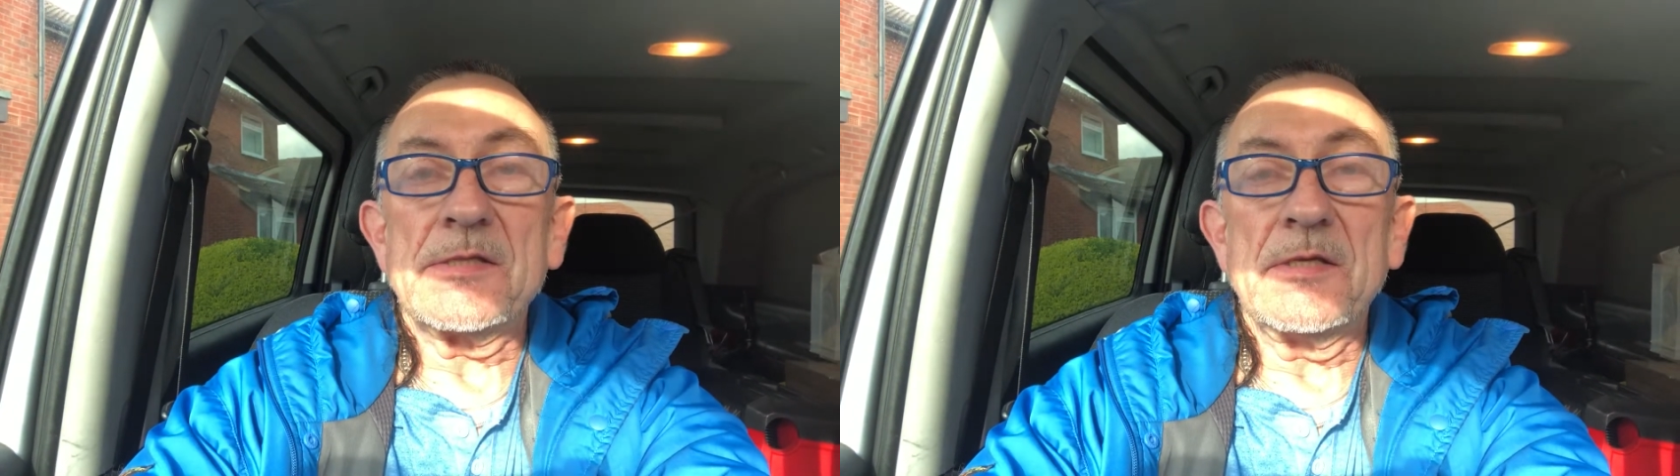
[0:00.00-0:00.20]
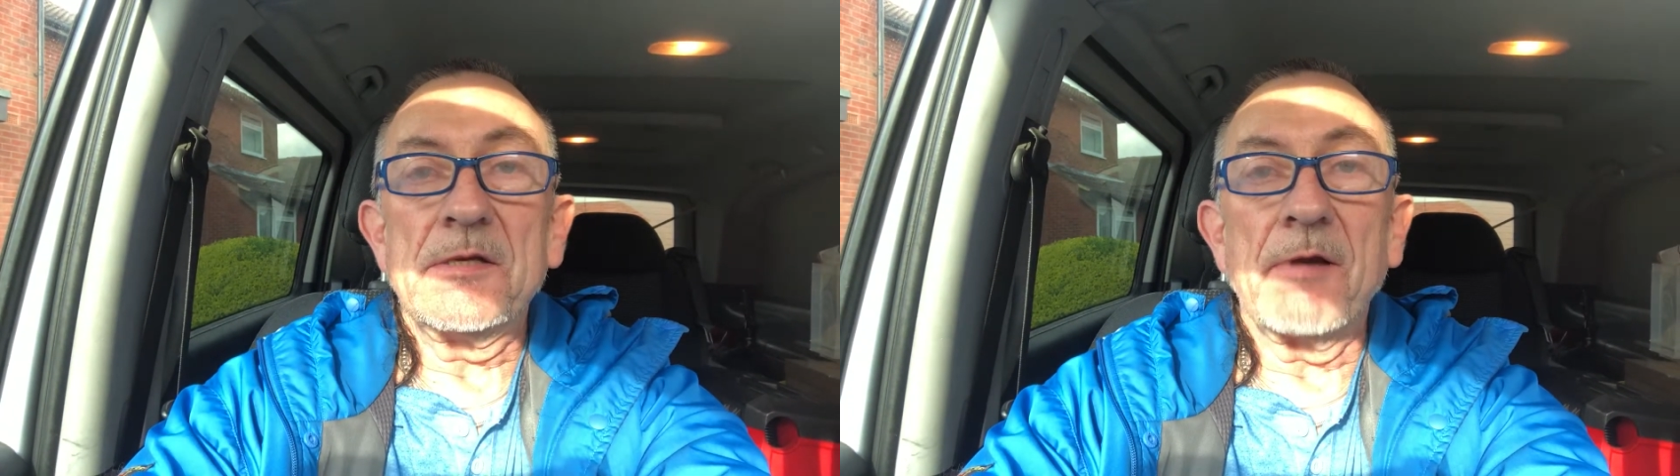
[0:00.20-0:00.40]

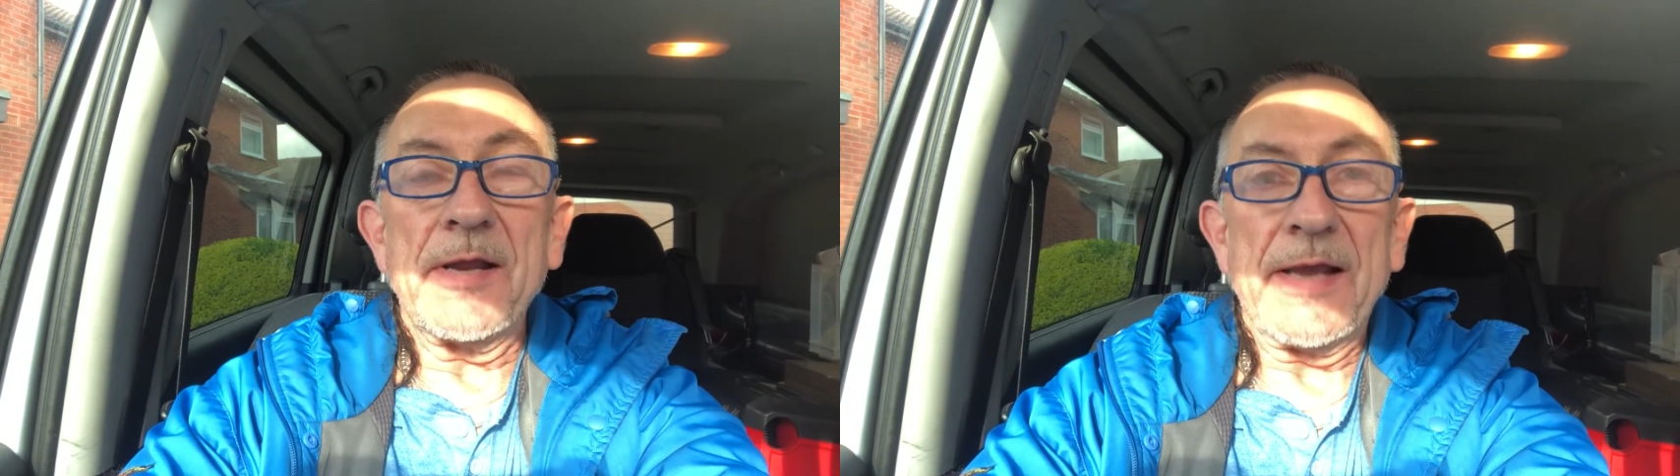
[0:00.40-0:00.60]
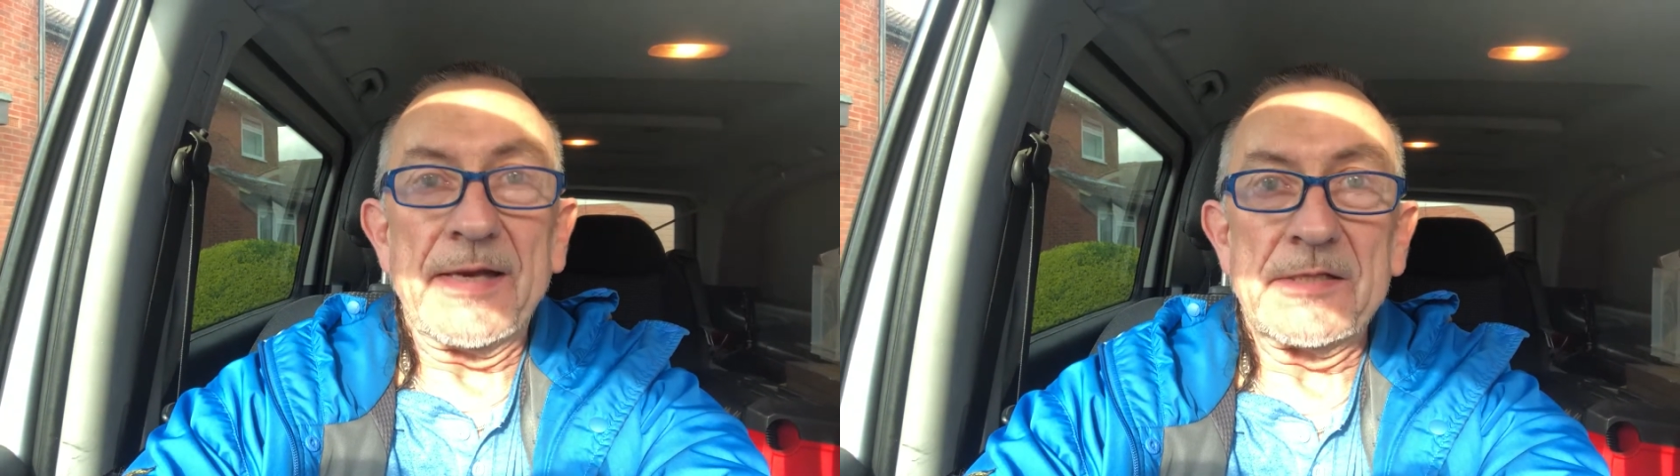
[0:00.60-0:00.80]
the
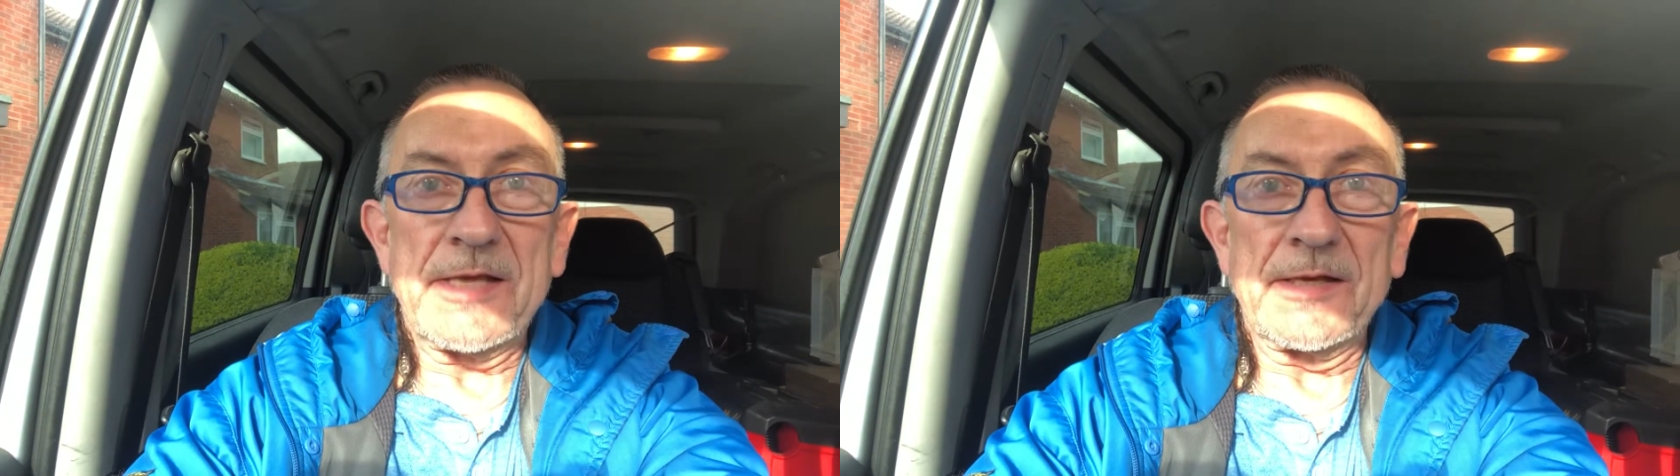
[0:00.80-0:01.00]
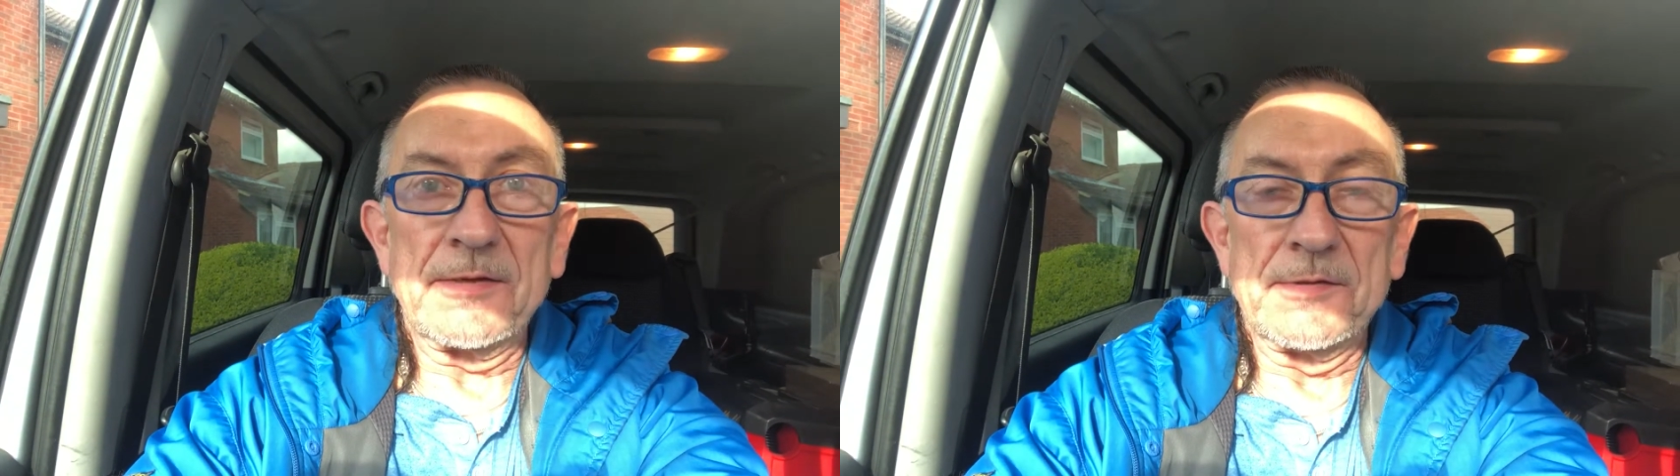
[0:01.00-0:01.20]
grey header
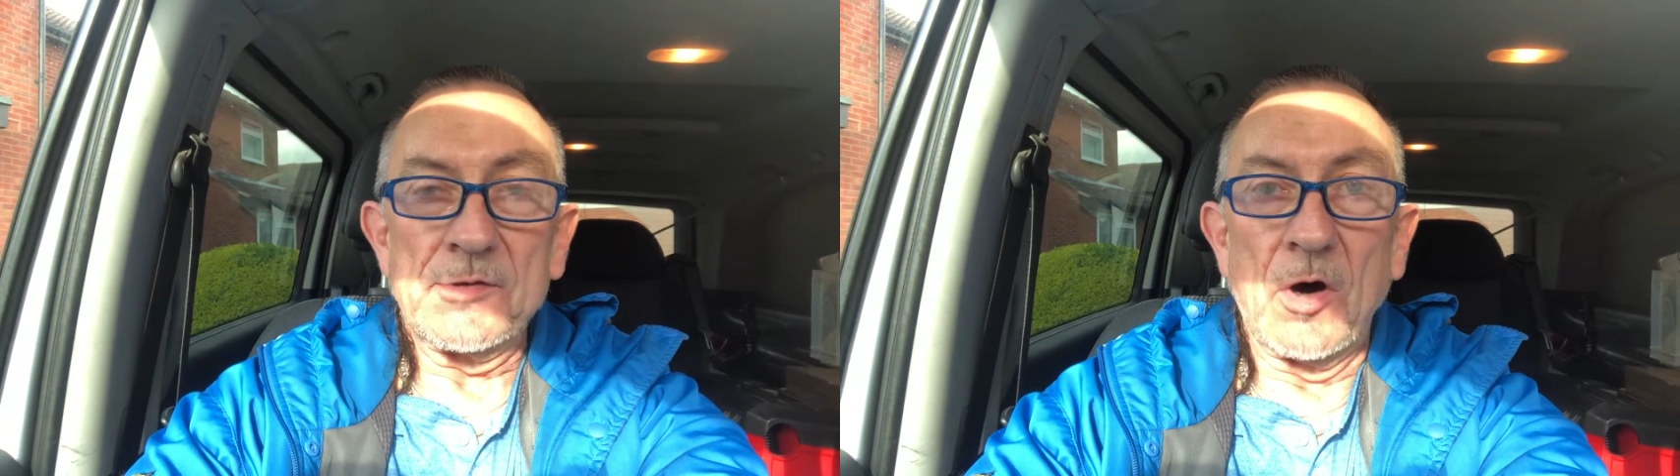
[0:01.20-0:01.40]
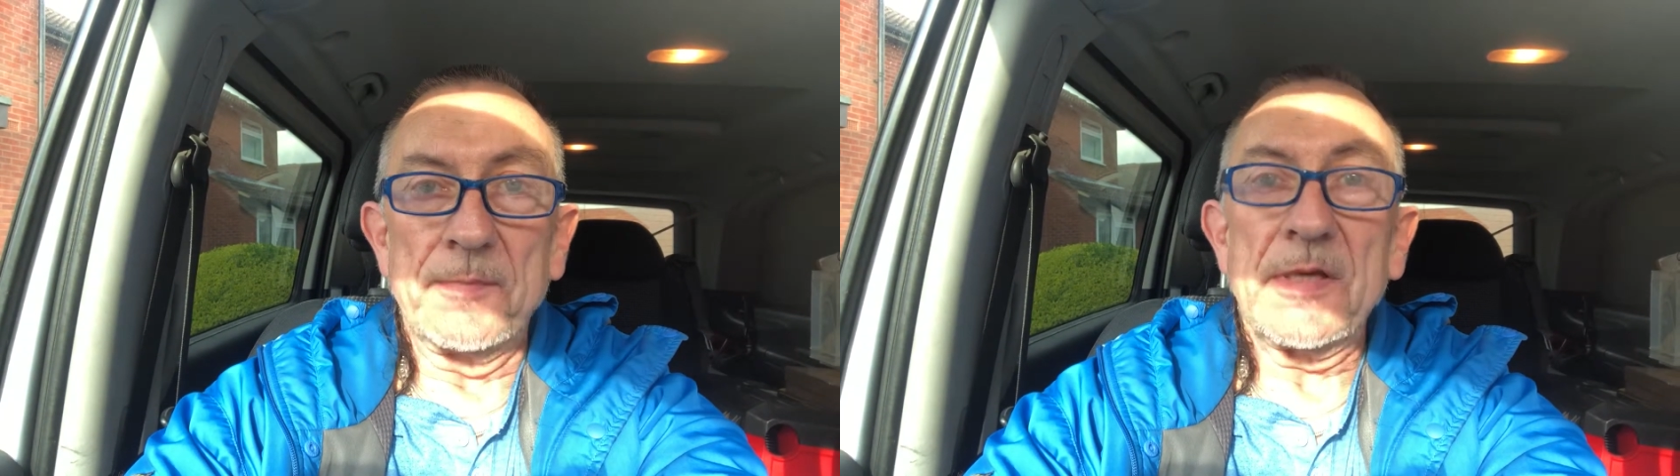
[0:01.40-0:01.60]
tank on top.